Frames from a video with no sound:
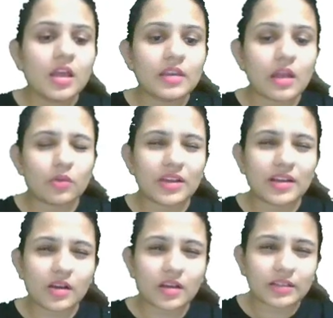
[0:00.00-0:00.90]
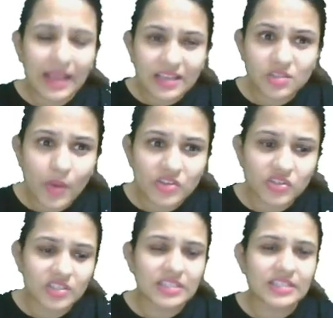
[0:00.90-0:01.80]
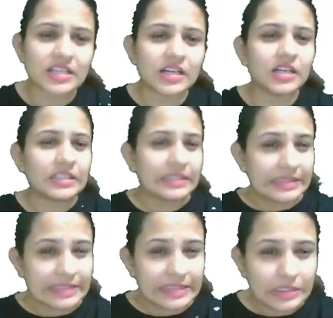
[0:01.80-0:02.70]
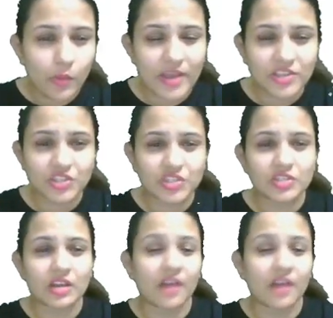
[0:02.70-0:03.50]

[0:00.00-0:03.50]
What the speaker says: Now, the next question is a easy question,